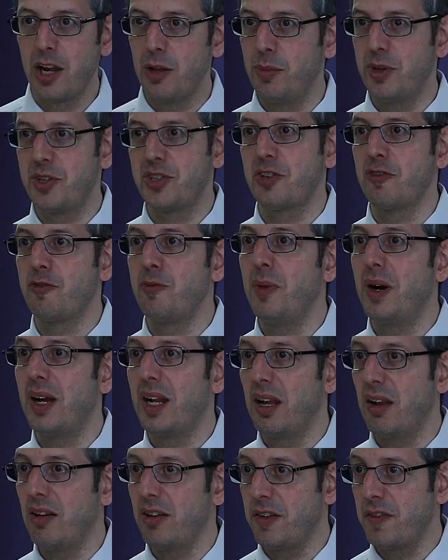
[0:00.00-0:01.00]
element of my
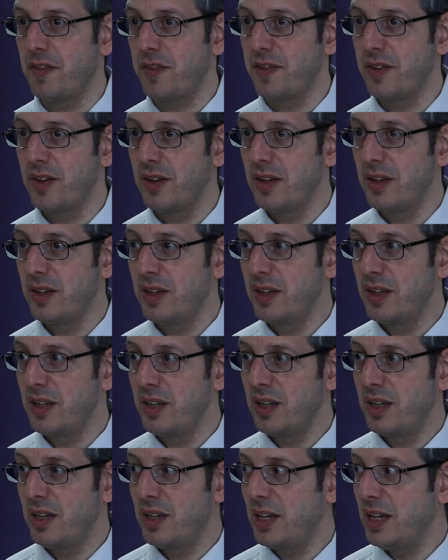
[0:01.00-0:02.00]
life
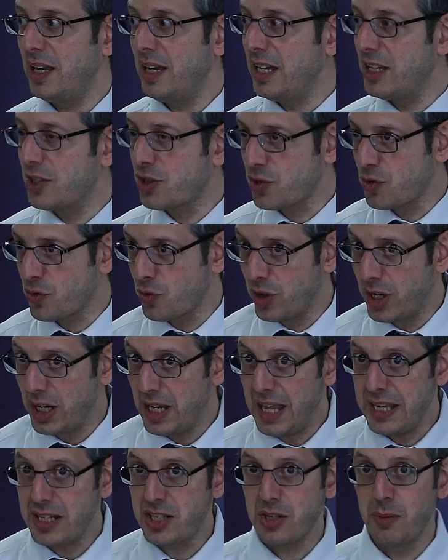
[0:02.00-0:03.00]
is
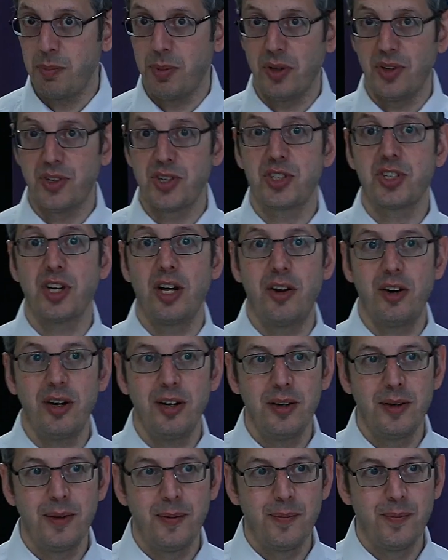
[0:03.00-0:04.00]
relatable to
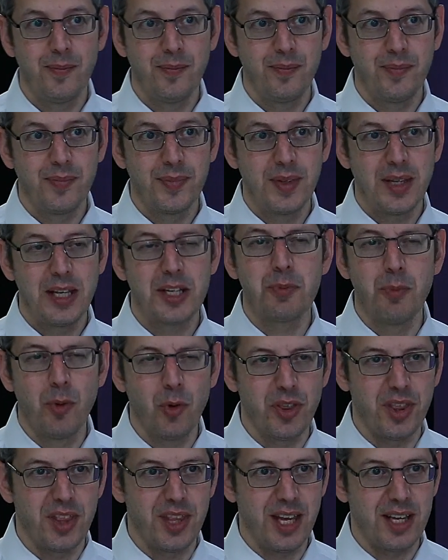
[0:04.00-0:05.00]
Torah. It's
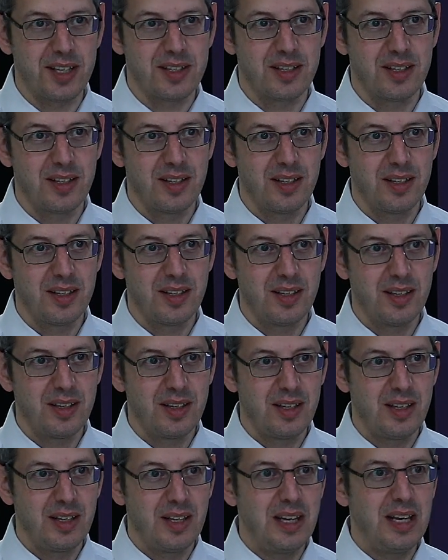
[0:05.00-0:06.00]
more than that.
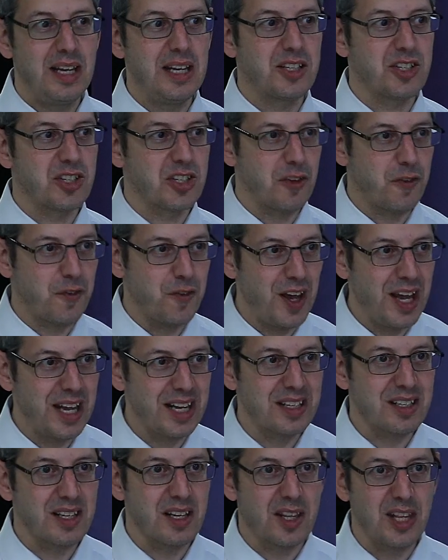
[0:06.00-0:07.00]
It's the
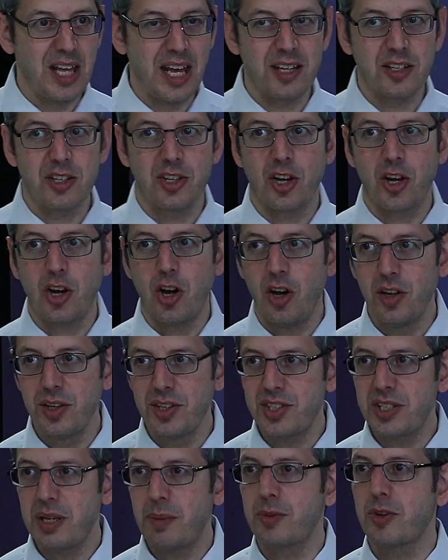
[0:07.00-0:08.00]
fact that the
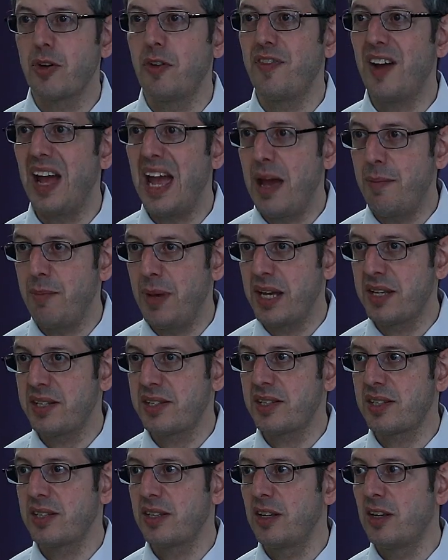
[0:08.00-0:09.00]
concept of
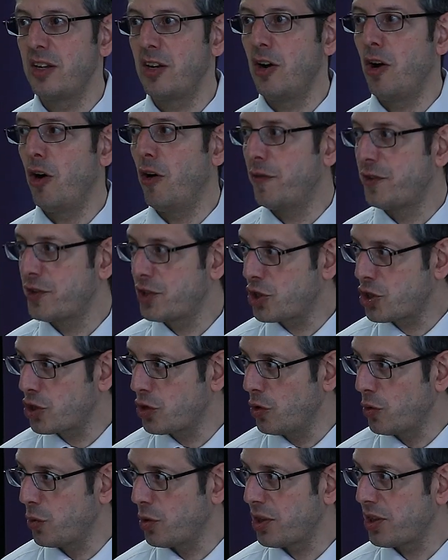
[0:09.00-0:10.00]
emes, of
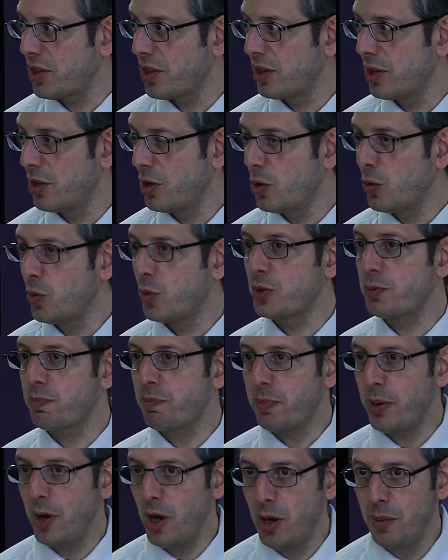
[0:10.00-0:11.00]
truth, was
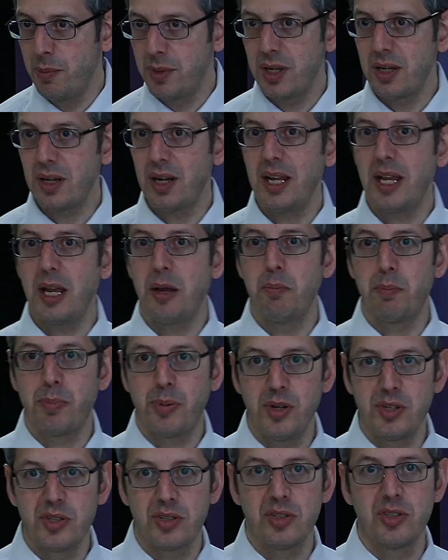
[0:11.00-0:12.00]
permanently
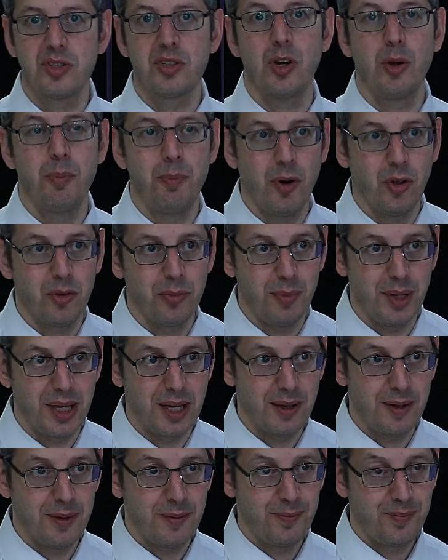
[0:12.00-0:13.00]
imprinted upon
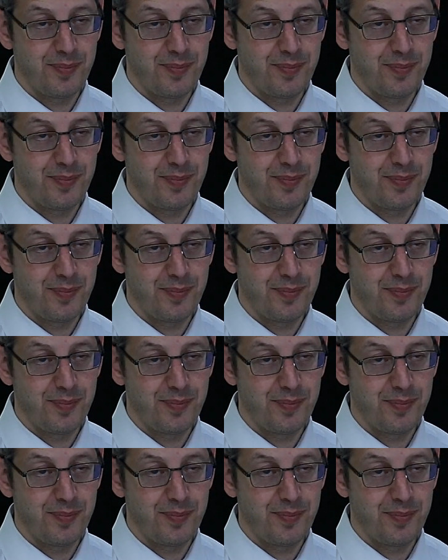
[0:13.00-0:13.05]
me.